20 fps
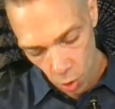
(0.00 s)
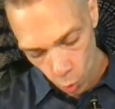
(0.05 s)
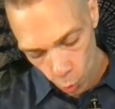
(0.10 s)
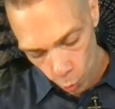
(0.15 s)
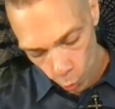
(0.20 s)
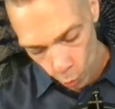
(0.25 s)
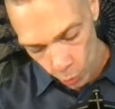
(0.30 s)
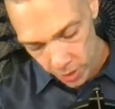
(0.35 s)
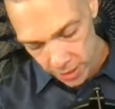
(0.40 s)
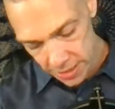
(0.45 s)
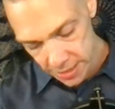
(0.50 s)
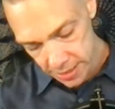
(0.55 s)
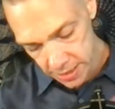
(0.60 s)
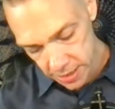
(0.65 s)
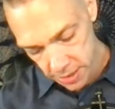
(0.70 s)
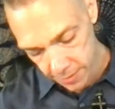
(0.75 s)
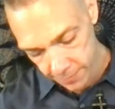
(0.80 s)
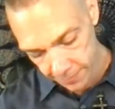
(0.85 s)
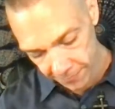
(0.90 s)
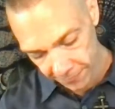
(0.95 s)

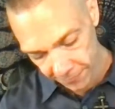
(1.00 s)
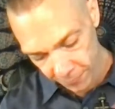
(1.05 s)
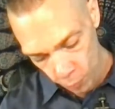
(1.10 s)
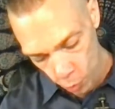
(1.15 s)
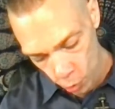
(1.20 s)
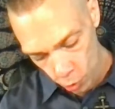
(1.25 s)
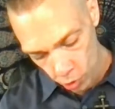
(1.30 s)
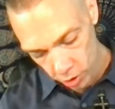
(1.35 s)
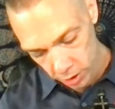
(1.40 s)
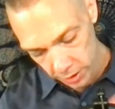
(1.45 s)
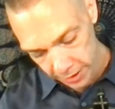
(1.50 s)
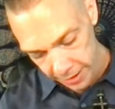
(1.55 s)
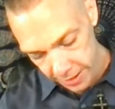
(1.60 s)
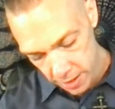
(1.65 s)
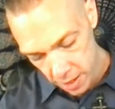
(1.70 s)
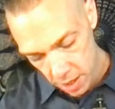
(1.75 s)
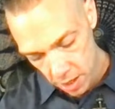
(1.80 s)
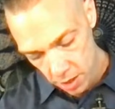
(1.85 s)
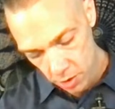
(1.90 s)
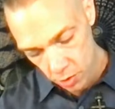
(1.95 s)
Wisdom for
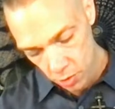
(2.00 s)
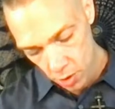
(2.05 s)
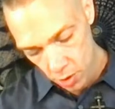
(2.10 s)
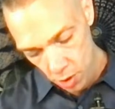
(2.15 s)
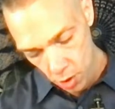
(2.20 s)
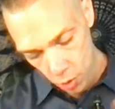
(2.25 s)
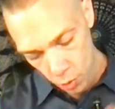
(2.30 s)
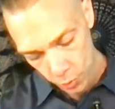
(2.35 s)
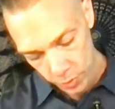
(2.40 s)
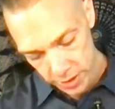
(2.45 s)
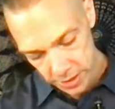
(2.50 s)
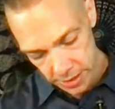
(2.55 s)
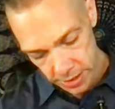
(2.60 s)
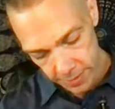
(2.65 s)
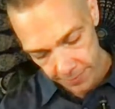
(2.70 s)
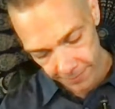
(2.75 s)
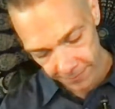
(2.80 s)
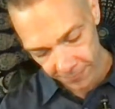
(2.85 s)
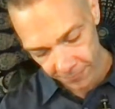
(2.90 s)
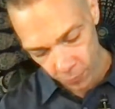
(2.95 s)
Leo,
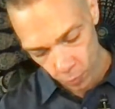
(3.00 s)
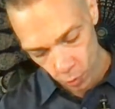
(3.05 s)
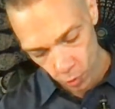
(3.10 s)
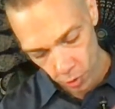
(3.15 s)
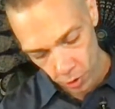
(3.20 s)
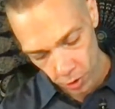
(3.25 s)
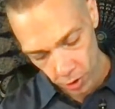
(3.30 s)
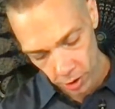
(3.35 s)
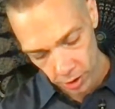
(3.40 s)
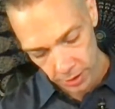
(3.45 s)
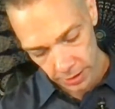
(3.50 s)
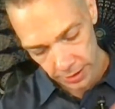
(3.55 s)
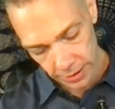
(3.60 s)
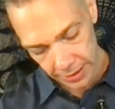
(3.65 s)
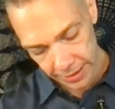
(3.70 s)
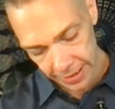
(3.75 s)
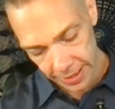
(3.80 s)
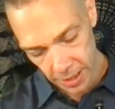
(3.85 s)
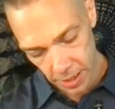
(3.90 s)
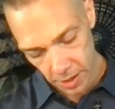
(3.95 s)
wisdom for
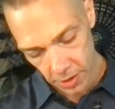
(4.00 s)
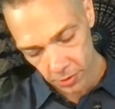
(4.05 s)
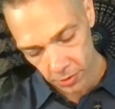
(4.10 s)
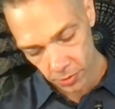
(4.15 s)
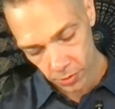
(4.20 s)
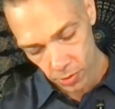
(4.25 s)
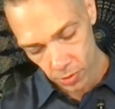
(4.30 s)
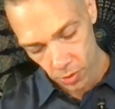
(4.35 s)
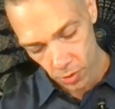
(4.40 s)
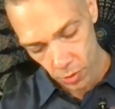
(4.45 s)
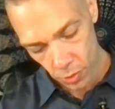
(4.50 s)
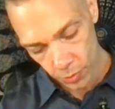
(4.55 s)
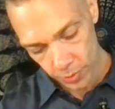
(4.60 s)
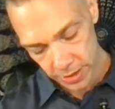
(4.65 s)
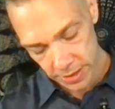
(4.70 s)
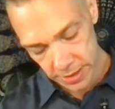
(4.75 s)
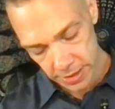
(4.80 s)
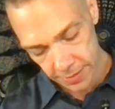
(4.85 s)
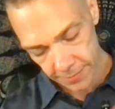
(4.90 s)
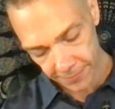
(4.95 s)
Leo,
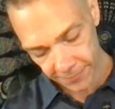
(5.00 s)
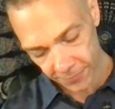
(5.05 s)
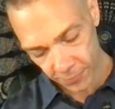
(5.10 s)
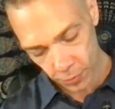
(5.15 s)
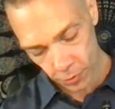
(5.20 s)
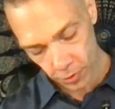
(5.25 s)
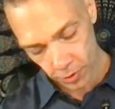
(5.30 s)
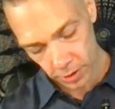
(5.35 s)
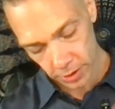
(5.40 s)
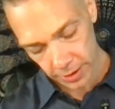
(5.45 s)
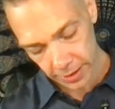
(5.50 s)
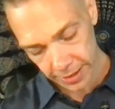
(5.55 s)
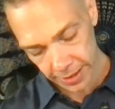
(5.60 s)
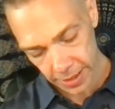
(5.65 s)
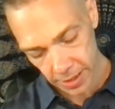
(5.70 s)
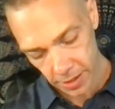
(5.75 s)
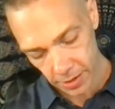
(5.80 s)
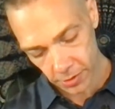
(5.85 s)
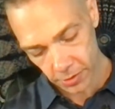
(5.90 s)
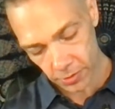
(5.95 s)
wisdom for
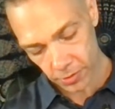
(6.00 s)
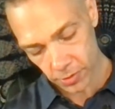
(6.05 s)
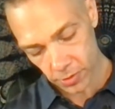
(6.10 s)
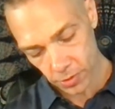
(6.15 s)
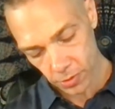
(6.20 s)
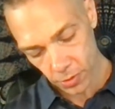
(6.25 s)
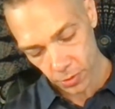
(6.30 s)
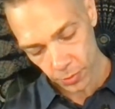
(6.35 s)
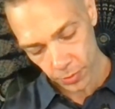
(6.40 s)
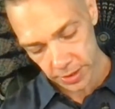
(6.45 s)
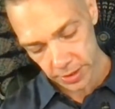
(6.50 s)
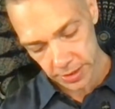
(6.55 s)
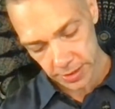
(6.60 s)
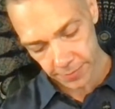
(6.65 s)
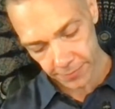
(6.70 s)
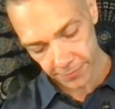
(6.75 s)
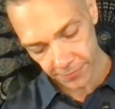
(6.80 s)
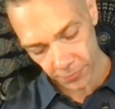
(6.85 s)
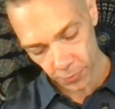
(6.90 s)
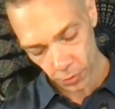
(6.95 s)
Leo,
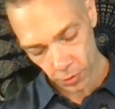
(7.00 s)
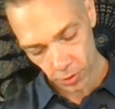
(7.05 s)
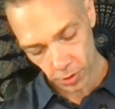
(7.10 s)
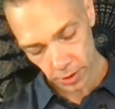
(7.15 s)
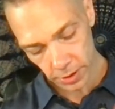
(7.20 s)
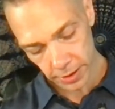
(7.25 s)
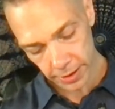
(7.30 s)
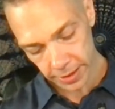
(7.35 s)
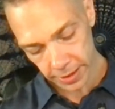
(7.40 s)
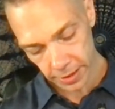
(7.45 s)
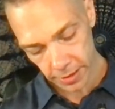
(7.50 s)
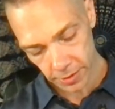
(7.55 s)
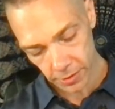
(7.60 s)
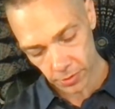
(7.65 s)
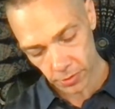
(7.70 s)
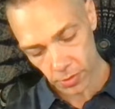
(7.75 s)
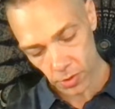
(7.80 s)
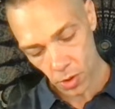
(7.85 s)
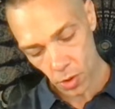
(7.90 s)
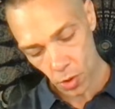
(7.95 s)
wisdom for Leo.